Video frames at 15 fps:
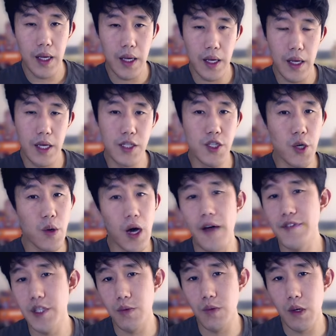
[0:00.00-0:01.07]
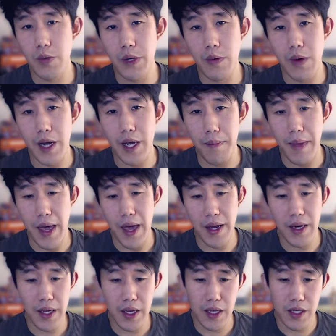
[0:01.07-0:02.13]
And so often what we
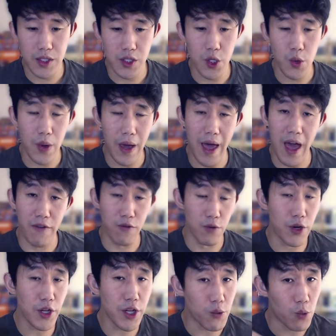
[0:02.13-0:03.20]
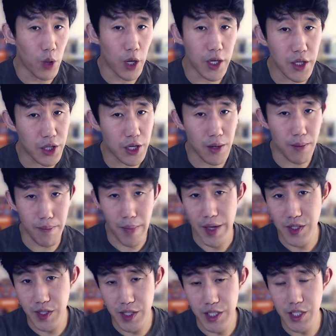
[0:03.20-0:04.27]
recommend is you have really one clear
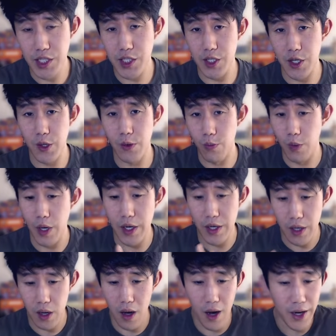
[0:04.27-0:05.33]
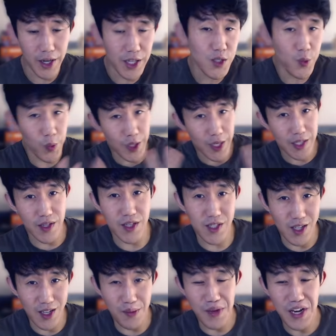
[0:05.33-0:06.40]
message. So one audience, we'll get to
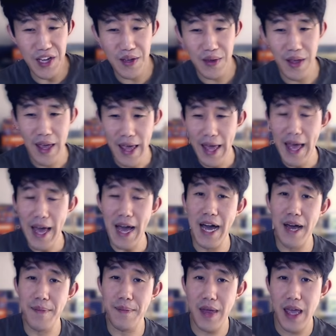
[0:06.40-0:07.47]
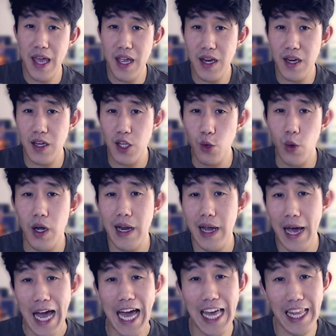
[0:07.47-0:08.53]
this in a minute. And you want to
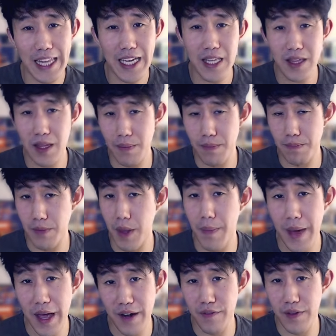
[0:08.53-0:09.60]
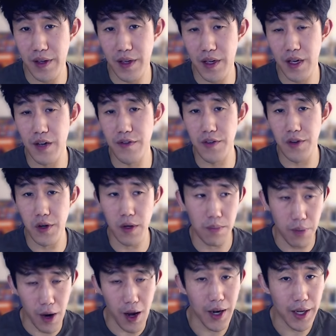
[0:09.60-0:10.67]
highlight the benefit of your
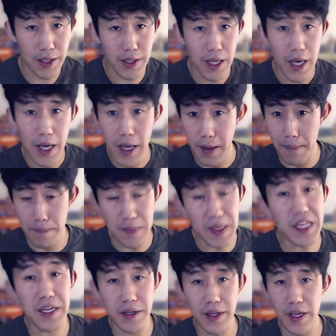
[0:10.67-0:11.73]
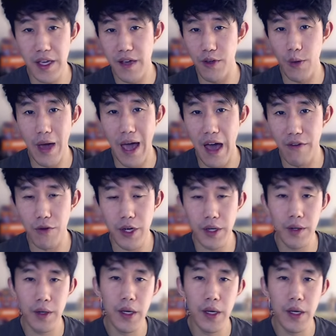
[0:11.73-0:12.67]
product immediately if you have one.